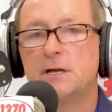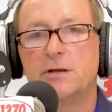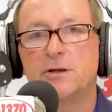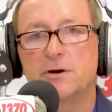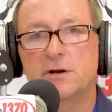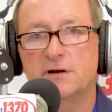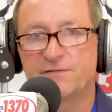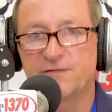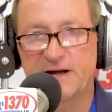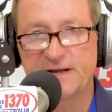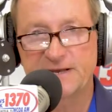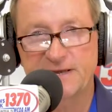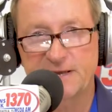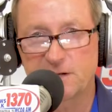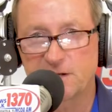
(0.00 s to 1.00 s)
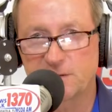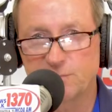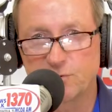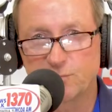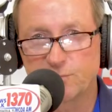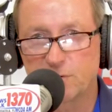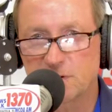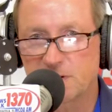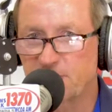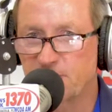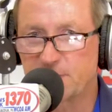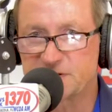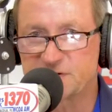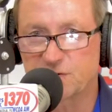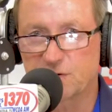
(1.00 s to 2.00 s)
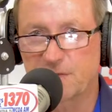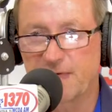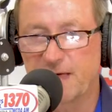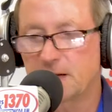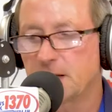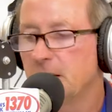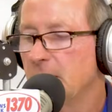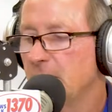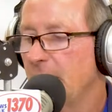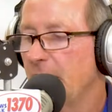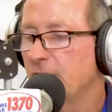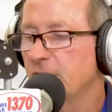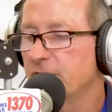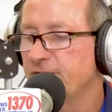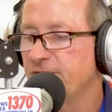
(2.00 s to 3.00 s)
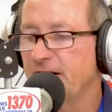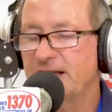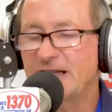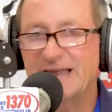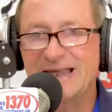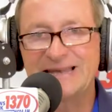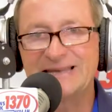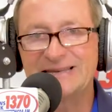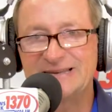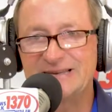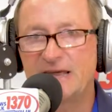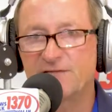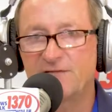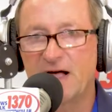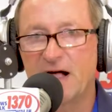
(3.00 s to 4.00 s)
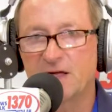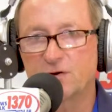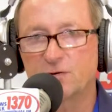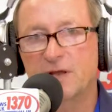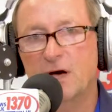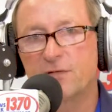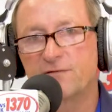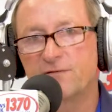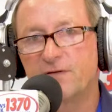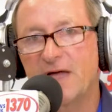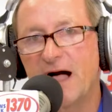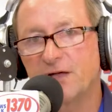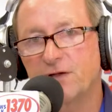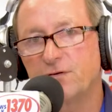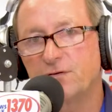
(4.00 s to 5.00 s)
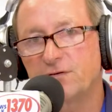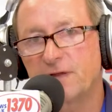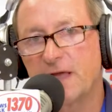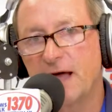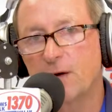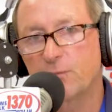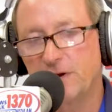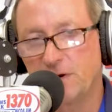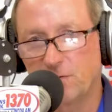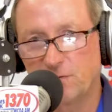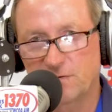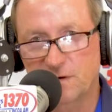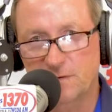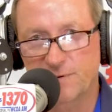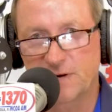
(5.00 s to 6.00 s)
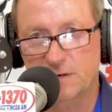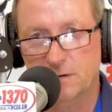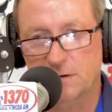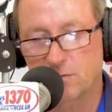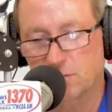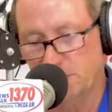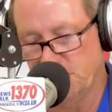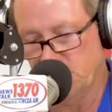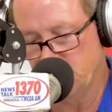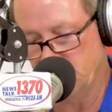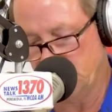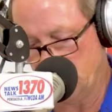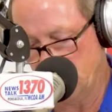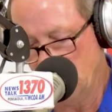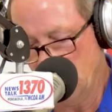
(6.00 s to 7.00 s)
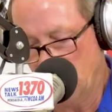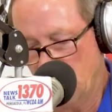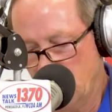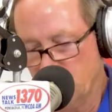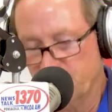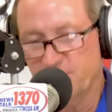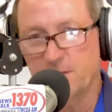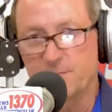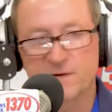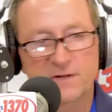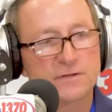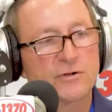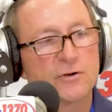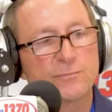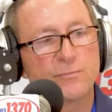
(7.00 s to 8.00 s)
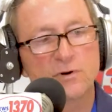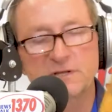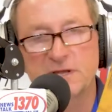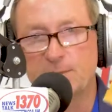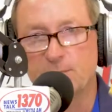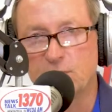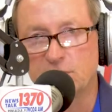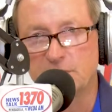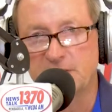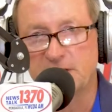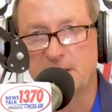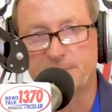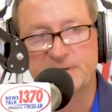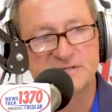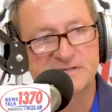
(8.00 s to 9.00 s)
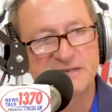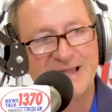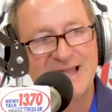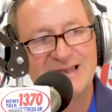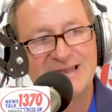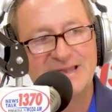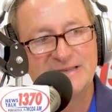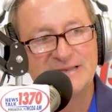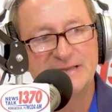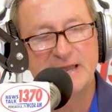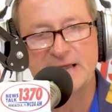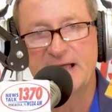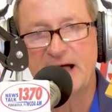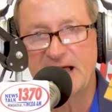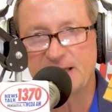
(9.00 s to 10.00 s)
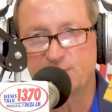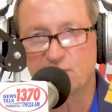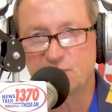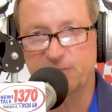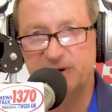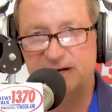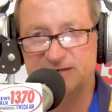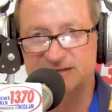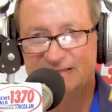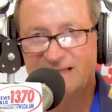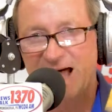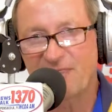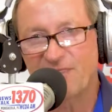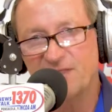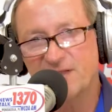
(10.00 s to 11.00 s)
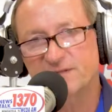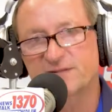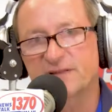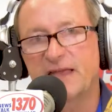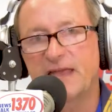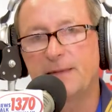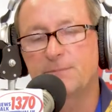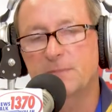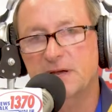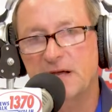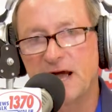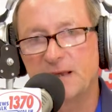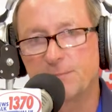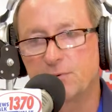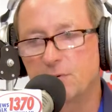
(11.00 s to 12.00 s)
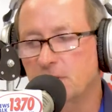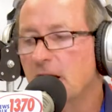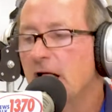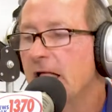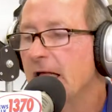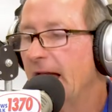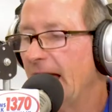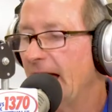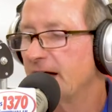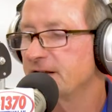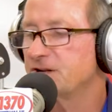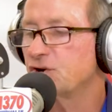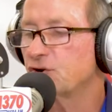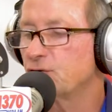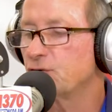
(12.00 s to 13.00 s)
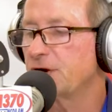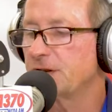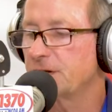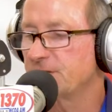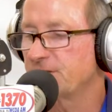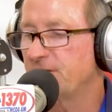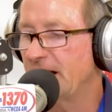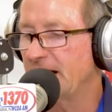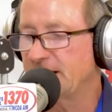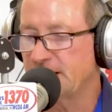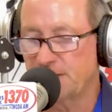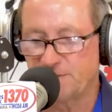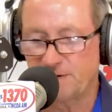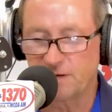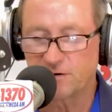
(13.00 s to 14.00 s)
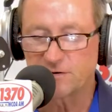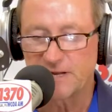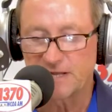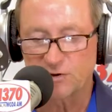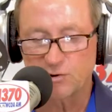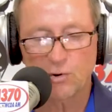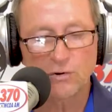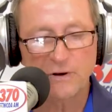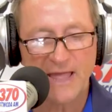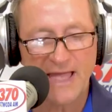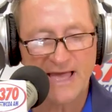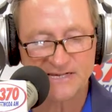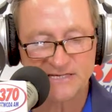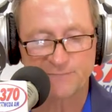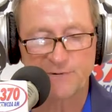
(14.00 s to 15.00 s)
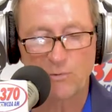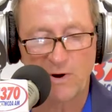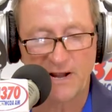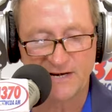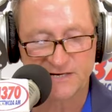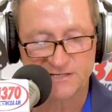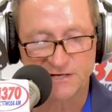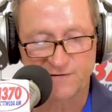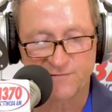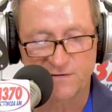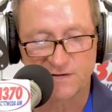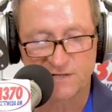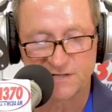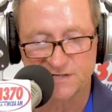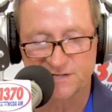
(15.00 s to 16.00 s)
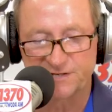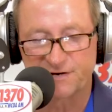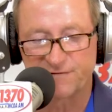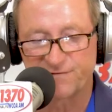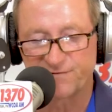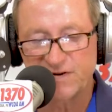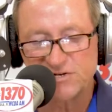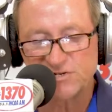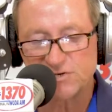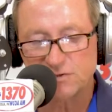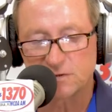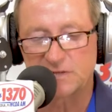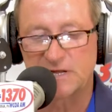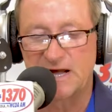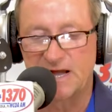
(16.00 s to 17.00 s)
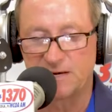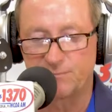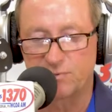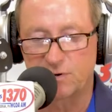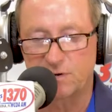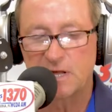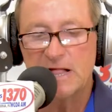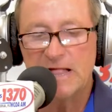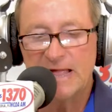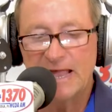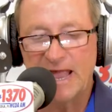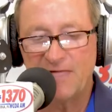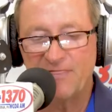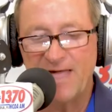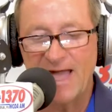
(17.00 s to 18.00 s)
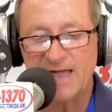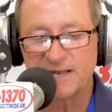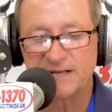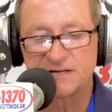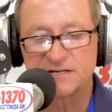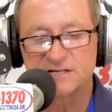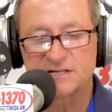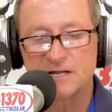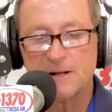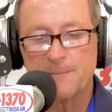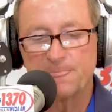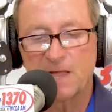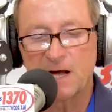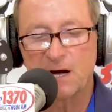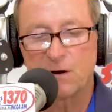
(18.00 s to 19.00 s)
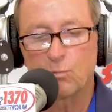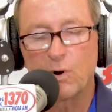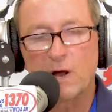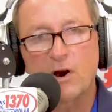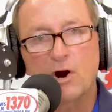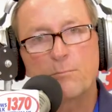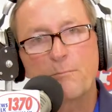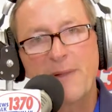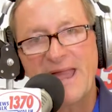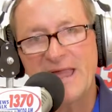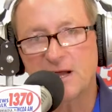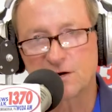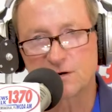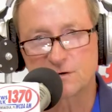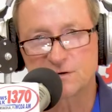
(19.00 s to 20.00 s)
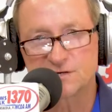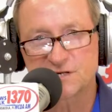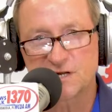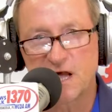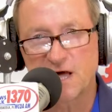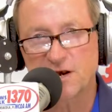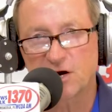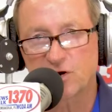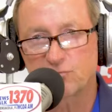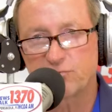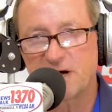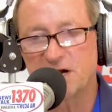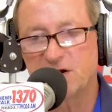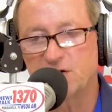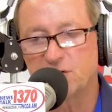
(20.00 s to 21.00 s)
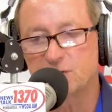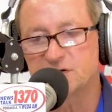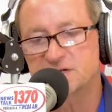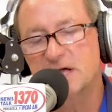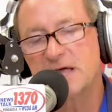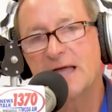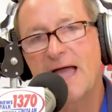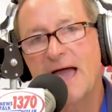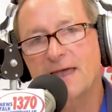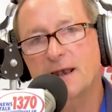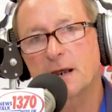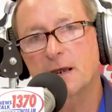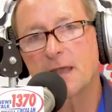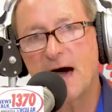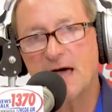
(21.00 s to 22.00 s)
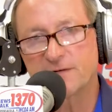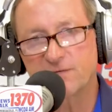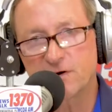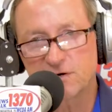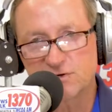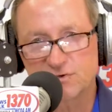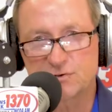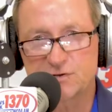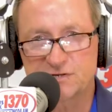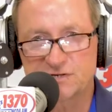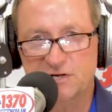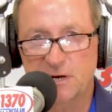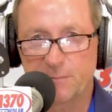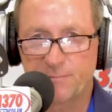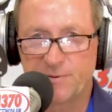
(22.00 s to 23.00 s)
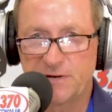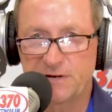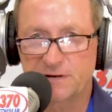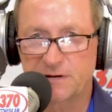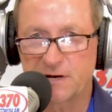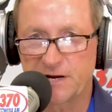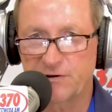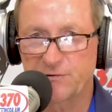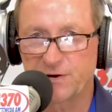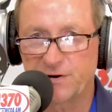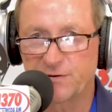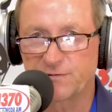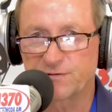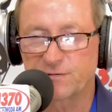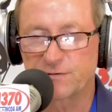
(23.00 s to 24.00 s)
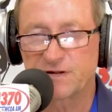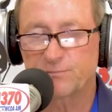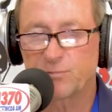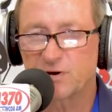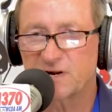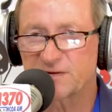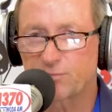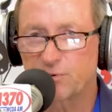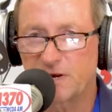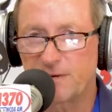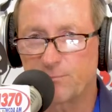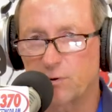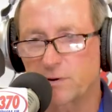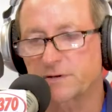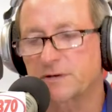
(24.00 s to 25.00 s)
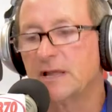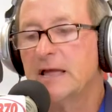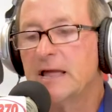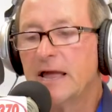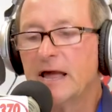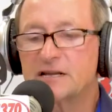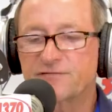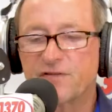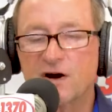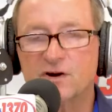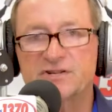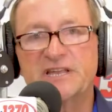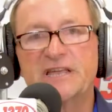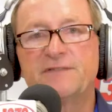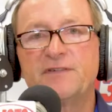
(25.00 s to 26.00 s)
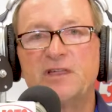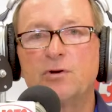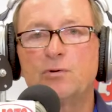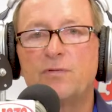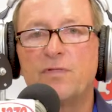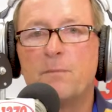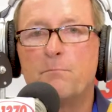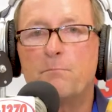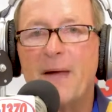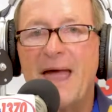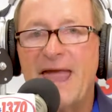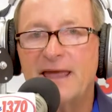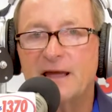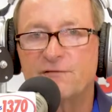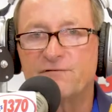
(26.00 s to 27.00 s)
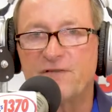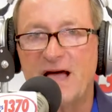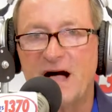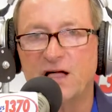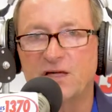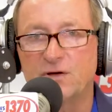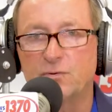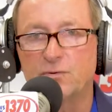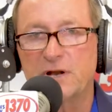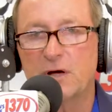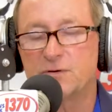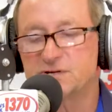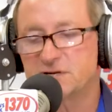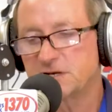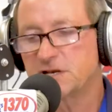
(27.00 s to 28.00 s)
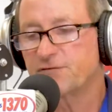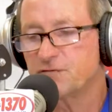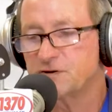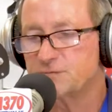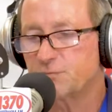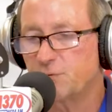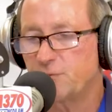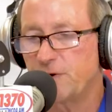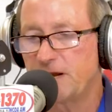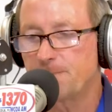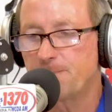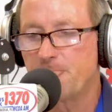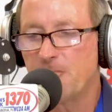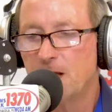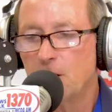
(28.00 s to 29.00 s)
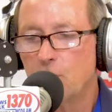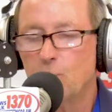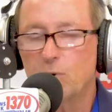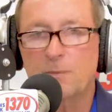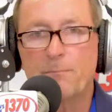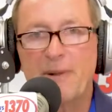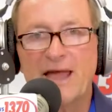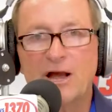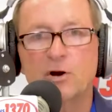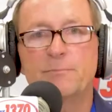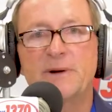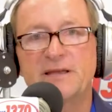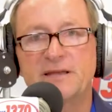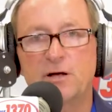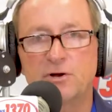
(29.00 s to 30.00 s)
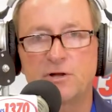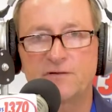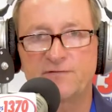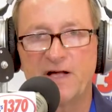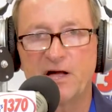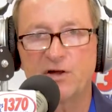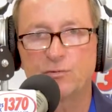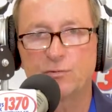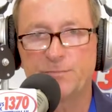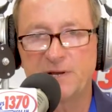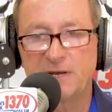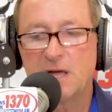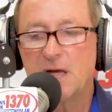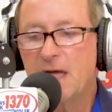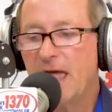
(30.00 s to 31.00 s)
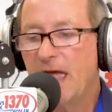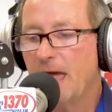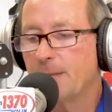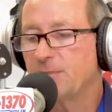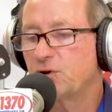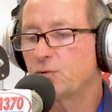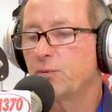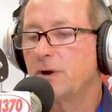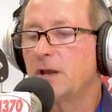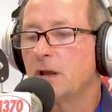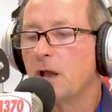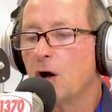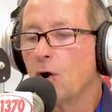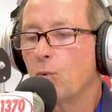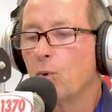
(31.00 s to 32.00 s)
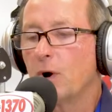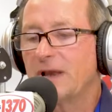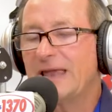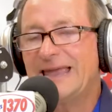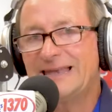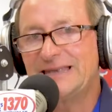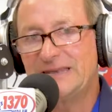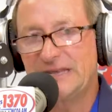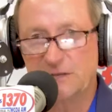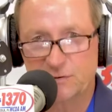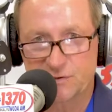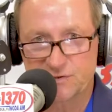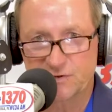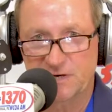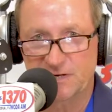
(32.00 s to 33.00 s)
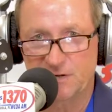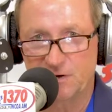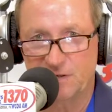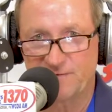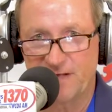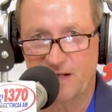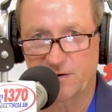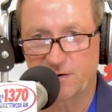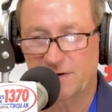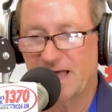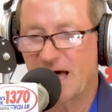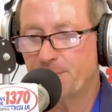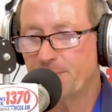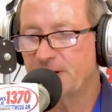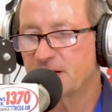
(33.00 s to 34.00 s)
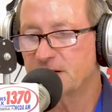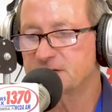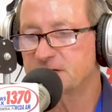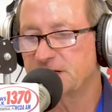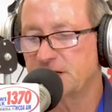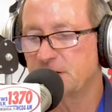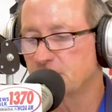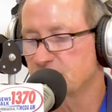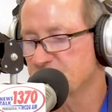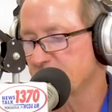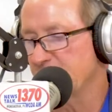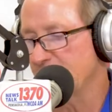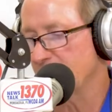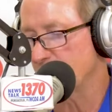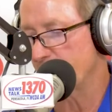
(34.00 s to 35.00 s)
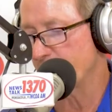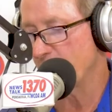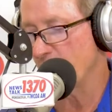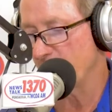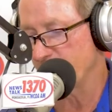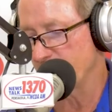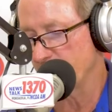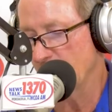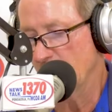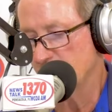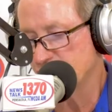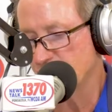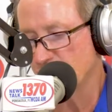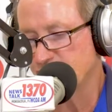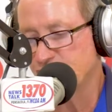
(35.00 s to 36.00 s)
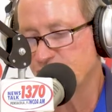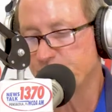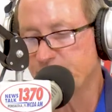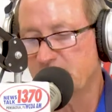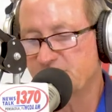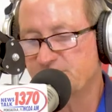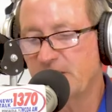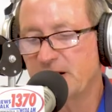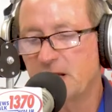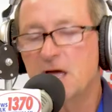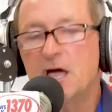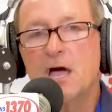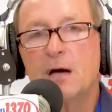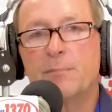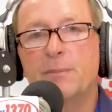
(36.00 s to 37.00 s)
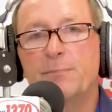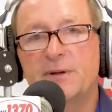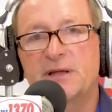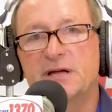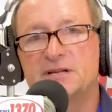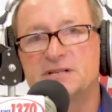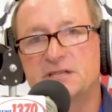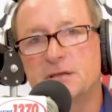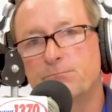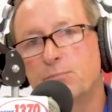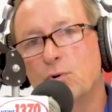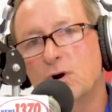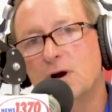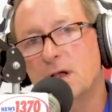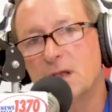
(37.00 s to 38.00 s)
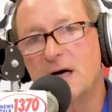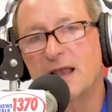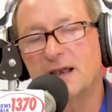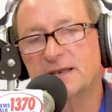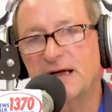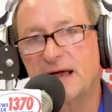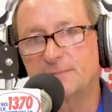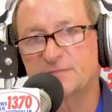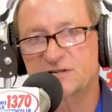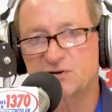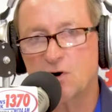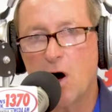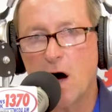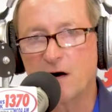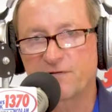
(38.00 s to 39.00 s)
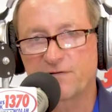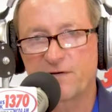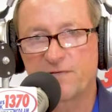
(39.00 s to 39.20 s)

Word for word: You're going to find a Kelley Blue Book. Everybody's heard of that you're going to find an NADA value. Now, the values that we use in the Pensacola area are from this little book that I'm holding up. It's an NADA guidebook, but it's not the same guidebook as you're going to find on the internet. Don't ask me why it's different. This is an official guidebook, and that is uh, what our bankers and our credit unions and a lot of our insurance companies in our area use. So, this book is pretty important as far as giving you the bank value. Now, there's a difference between what a banker might tell you the value would be and between what a dealer is going to tell you the value. Not because a dealer is trying to rip you off or charge too much money, but because the book a lot of times is off.